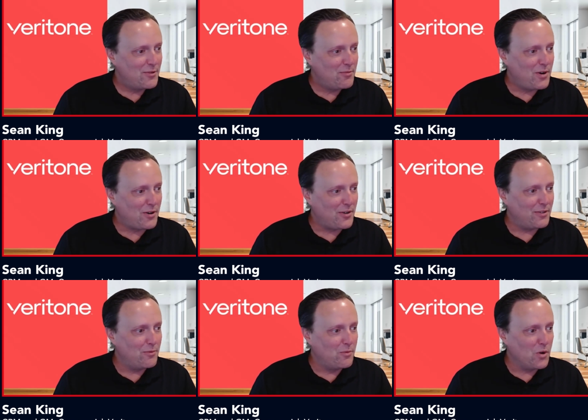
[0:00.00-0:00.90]
Well,
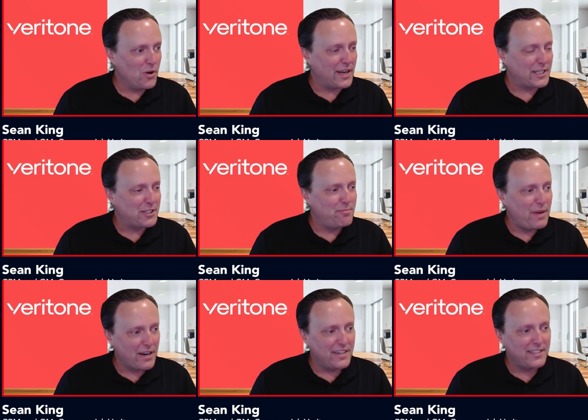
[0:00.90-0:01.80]
we're
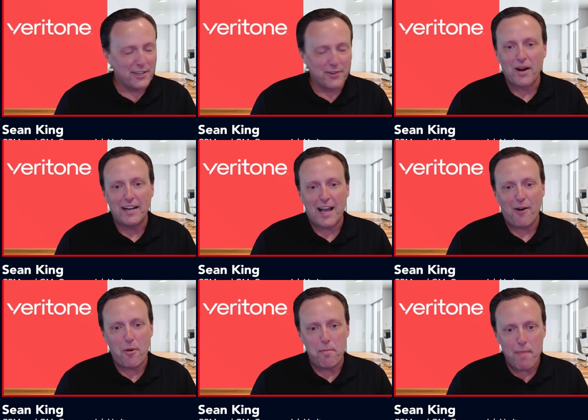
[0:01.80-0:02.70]
experiencing right
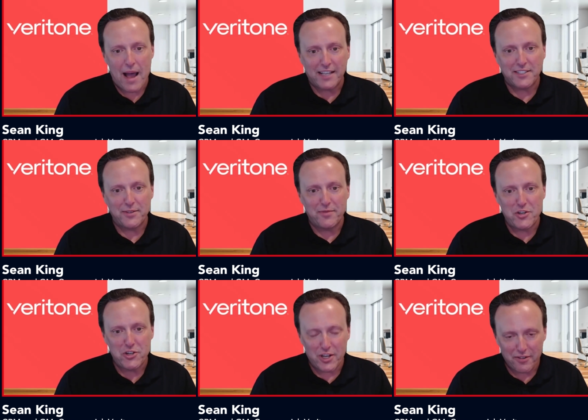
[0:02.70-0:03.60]
now a massive
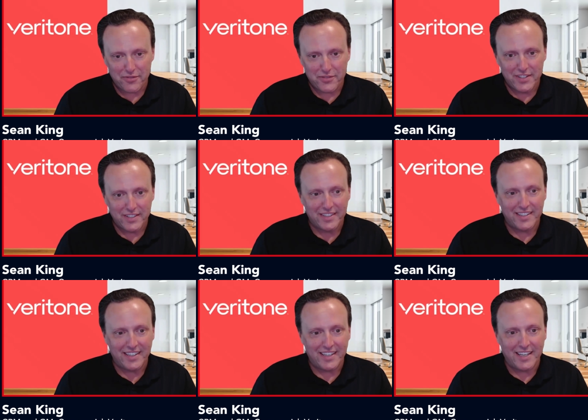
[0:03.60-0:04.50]
shift
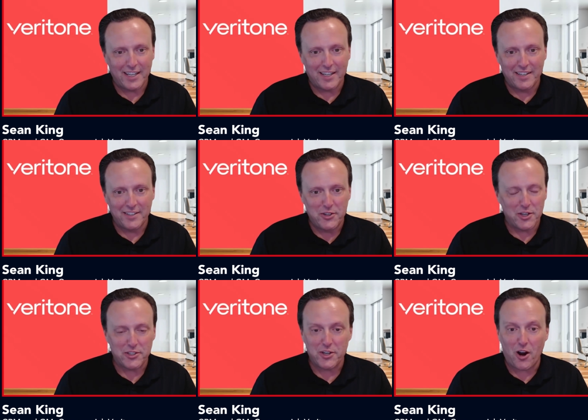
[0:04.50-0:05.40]
in
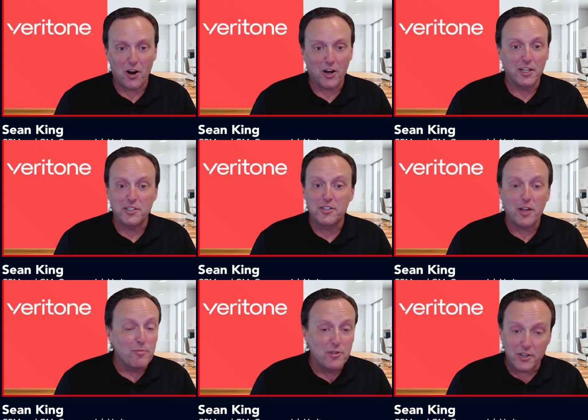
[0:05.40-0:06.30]
just our
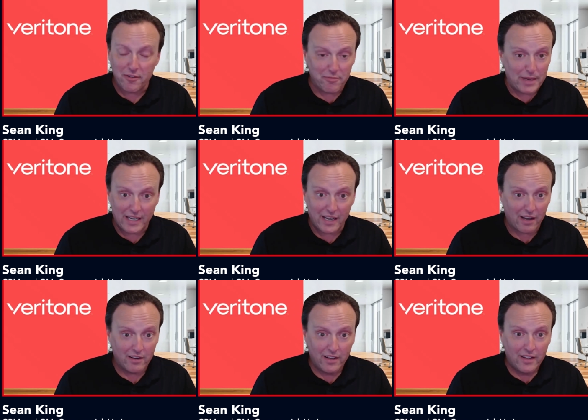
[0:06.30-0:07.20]
consumption of
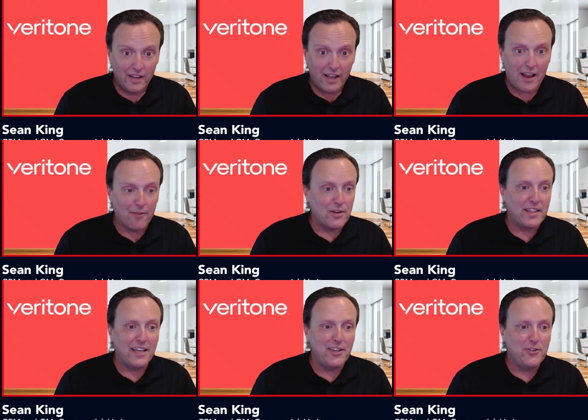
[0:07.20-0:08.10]
media.
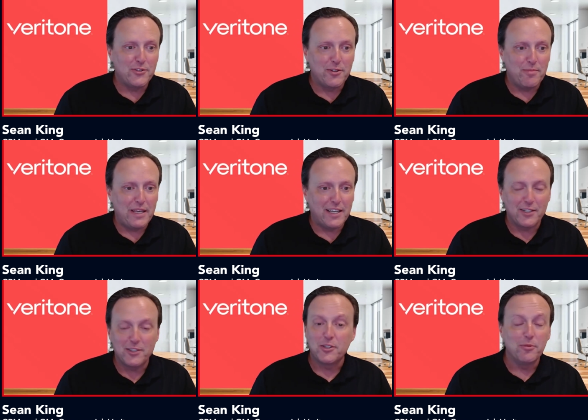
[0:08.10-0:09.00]
Everything used to be
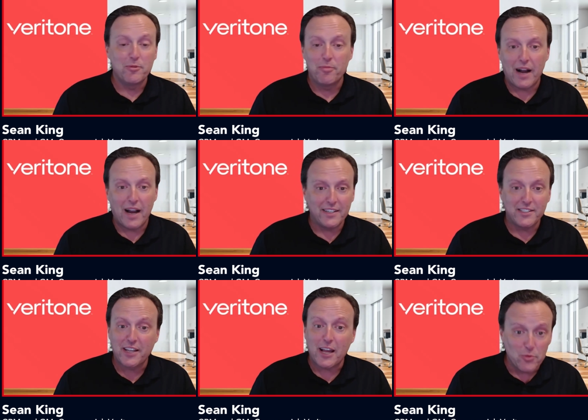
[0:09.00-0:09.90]
consumed by
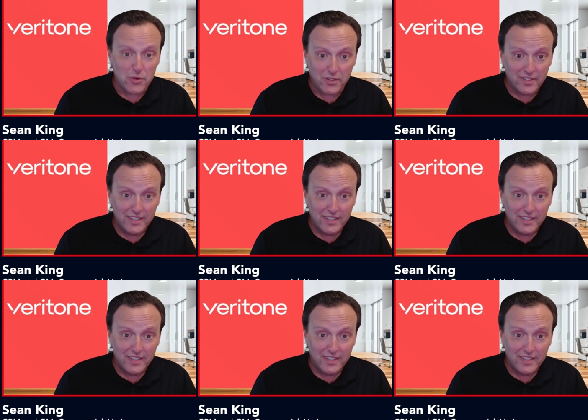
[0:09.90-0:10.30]
schedule.